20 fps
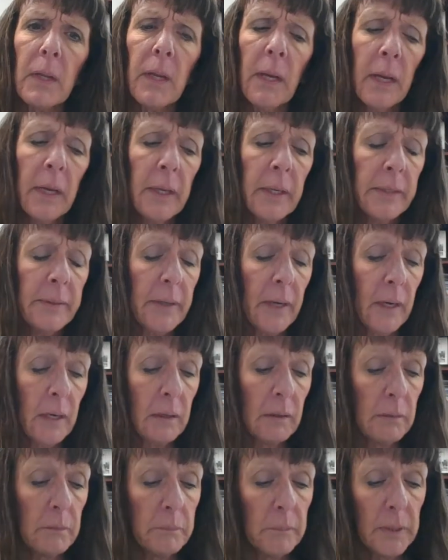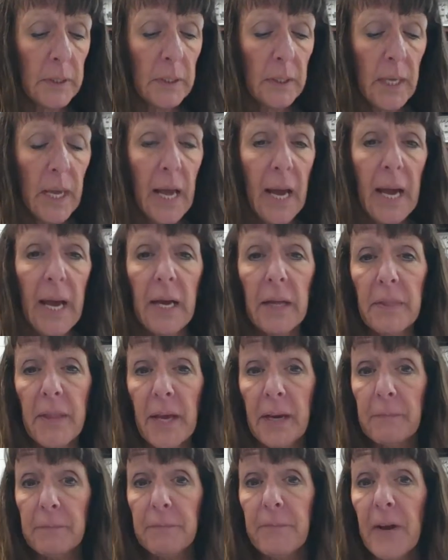and how
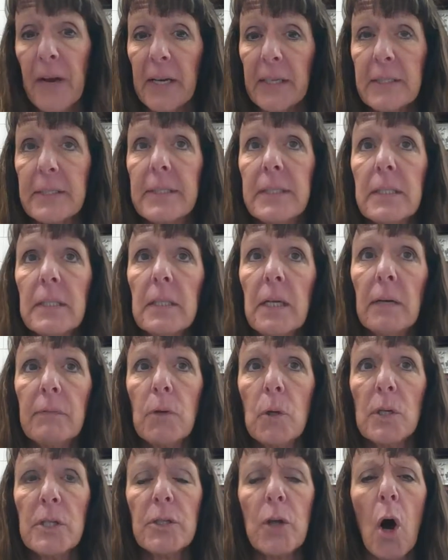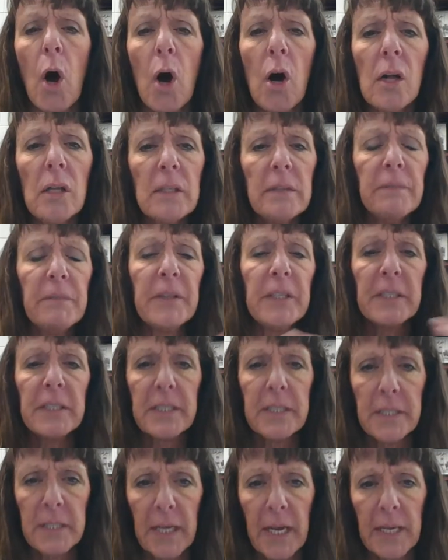that affects. Of course, all of
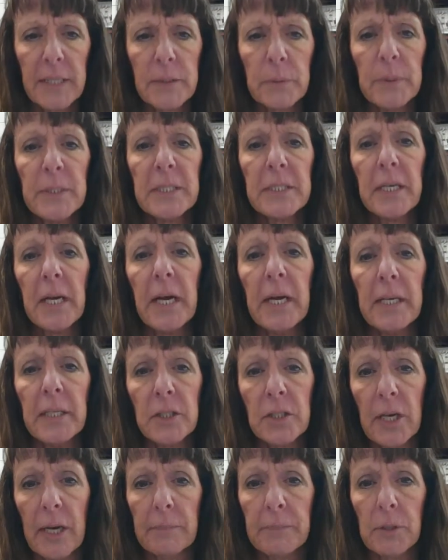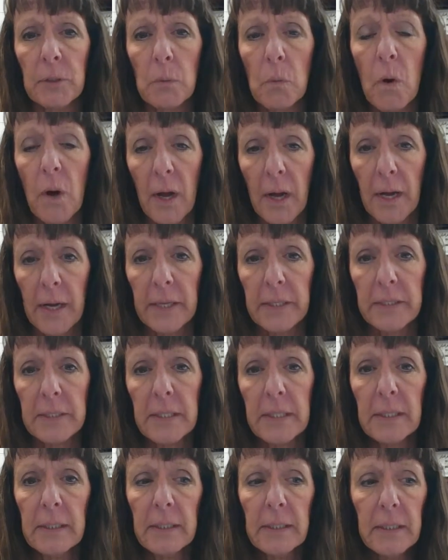this, as we said in chapter 1,
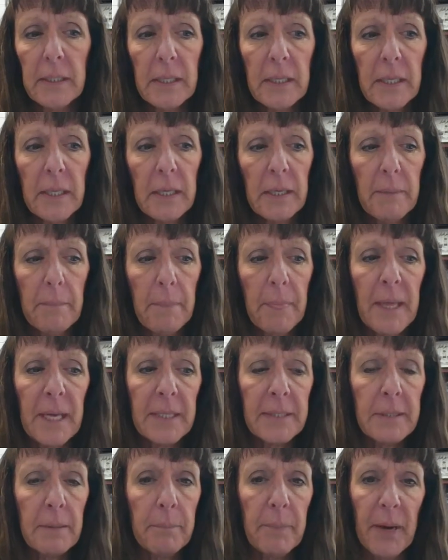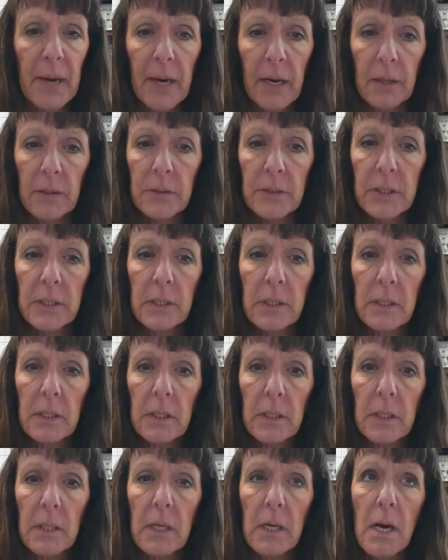is about
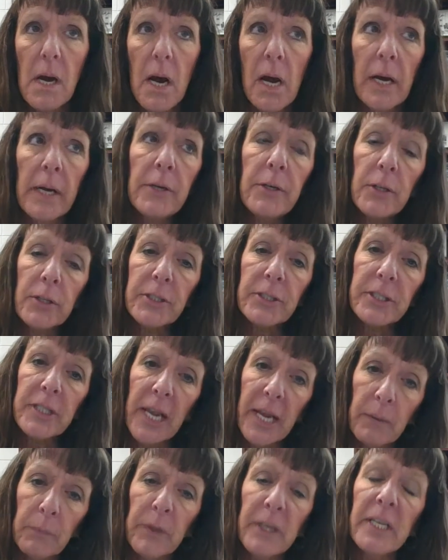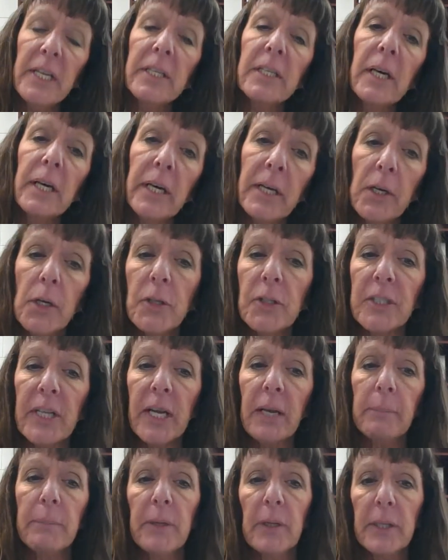we need to
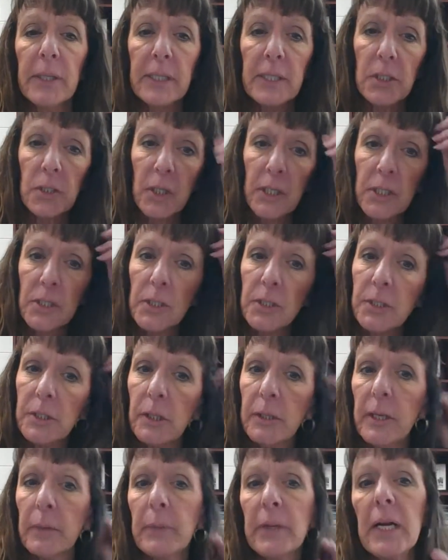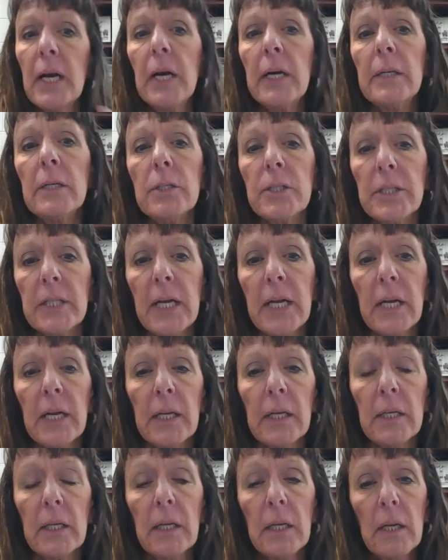understand building construction so that we
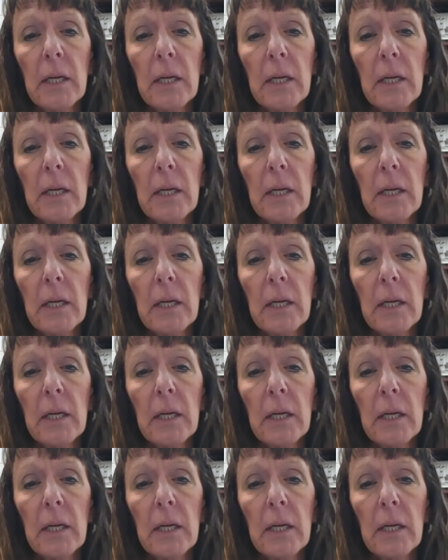understand